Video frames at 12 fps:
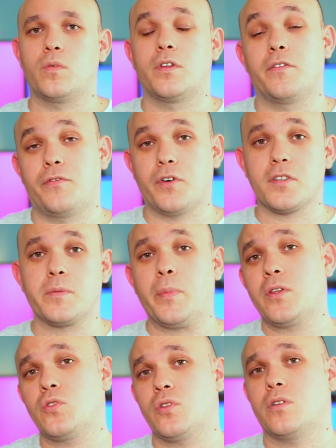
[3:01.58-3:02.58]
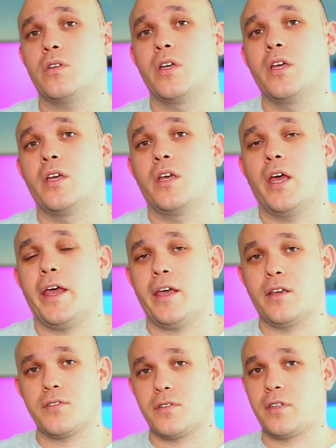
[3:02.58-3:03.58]
the first mention
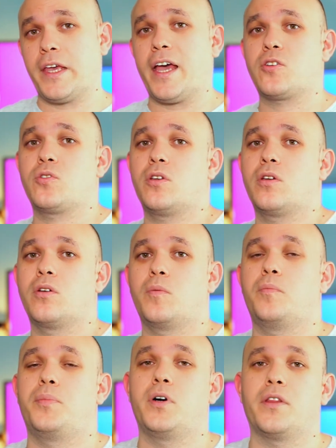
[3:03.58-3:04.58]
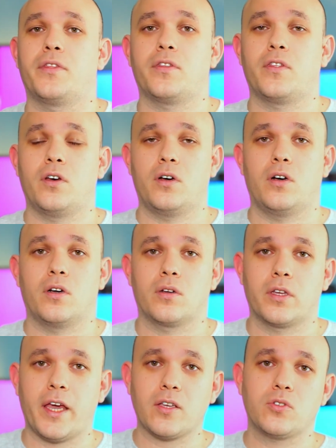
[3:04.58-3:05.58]
is caching, but
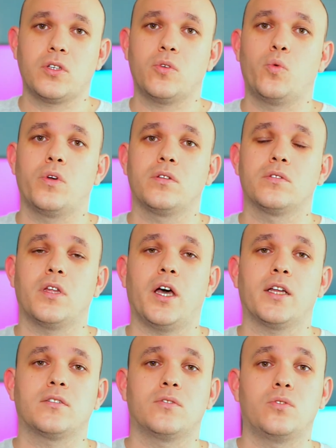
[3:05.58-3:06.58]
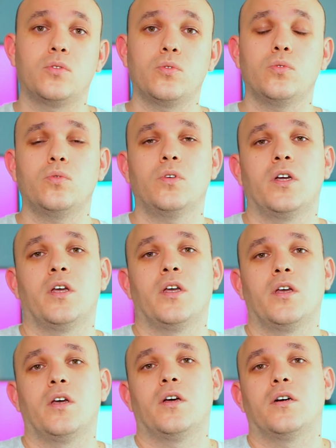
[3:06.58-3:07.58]
caching will not do
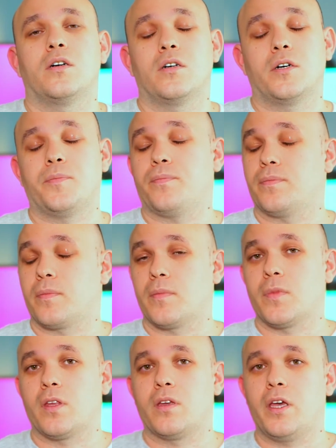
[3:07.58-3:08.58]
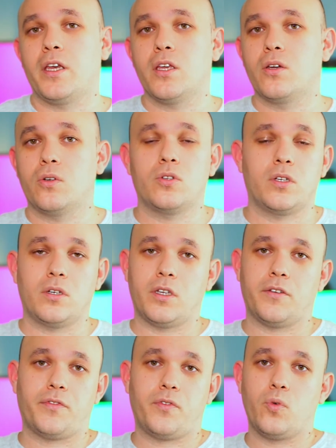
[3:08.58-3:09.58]
any good
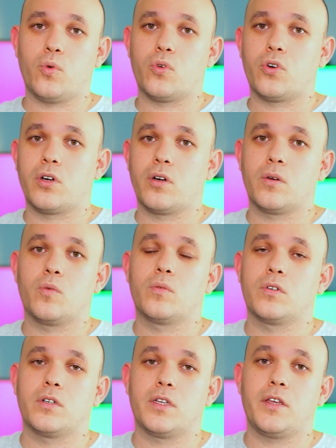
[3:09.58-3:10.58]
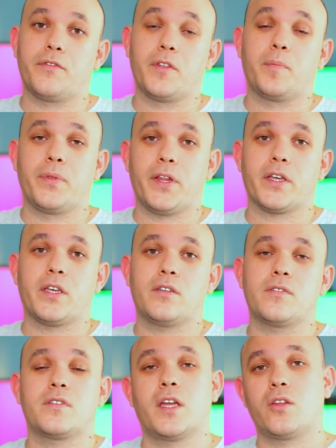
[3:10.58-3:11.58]
if the
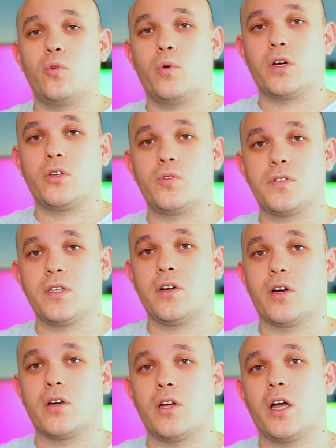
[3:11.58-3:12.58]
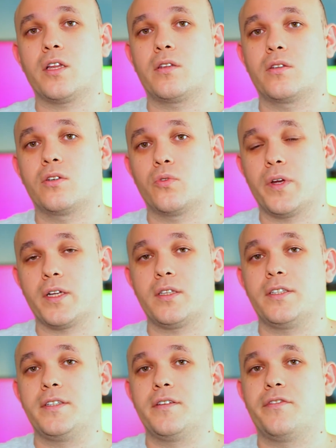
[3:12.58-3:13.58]
plugins that you are using are not
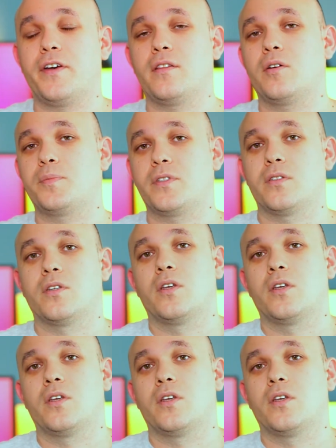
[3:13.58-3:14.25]
correctly developed.